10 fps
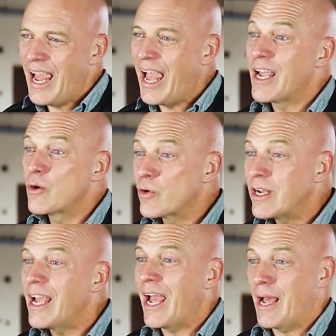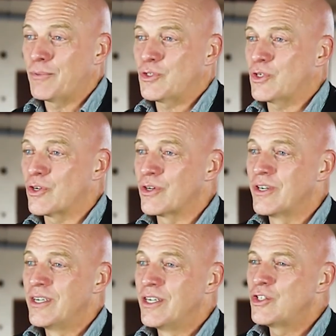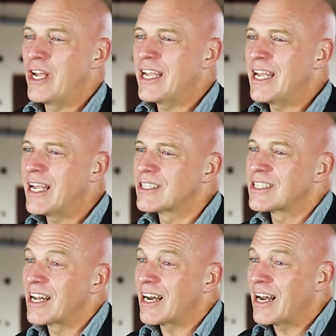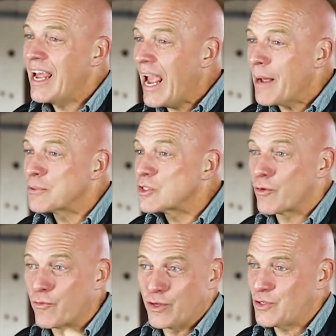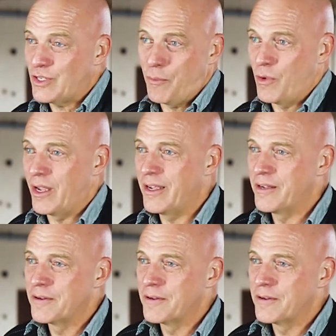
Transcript: angry hamster, shaking his little hamster fist at me.